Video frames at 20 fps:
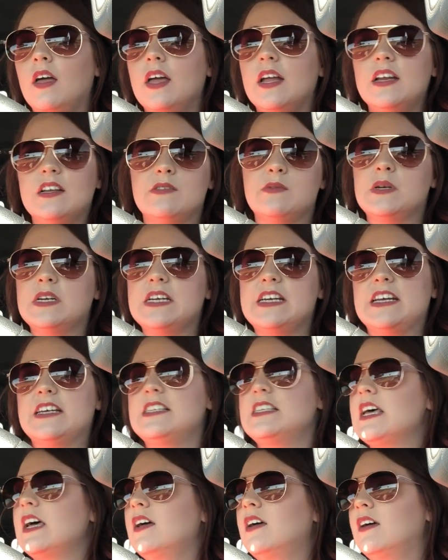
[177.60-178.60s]
it is what it
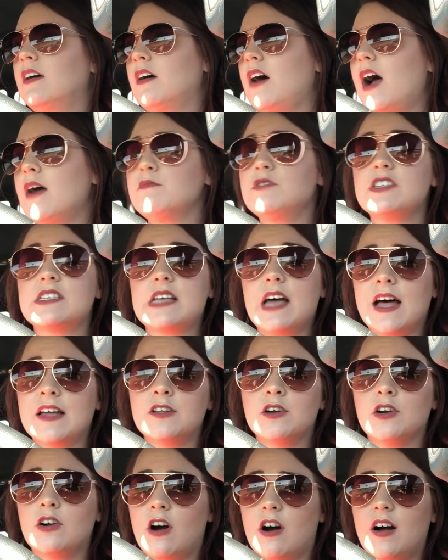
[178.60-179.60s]
is. I'm just glad
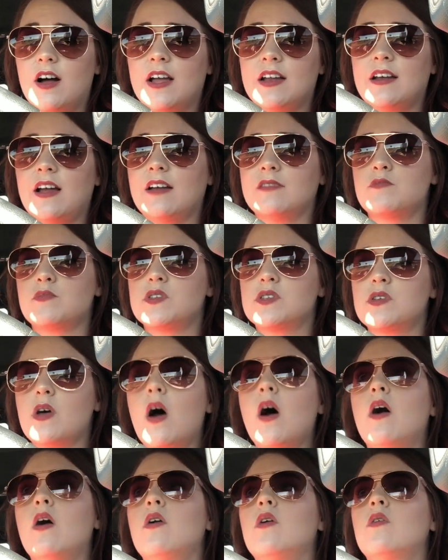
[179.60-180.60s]
they're gone. I'm
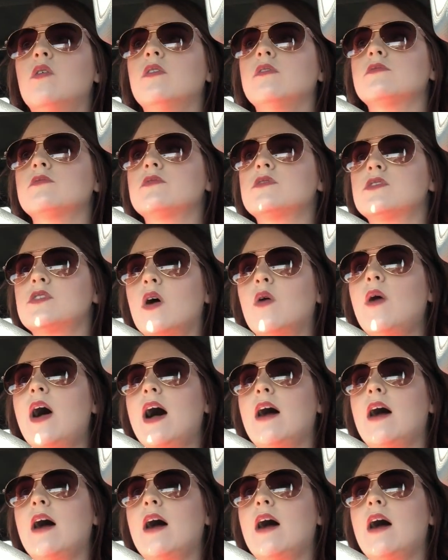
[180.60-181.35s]
so, so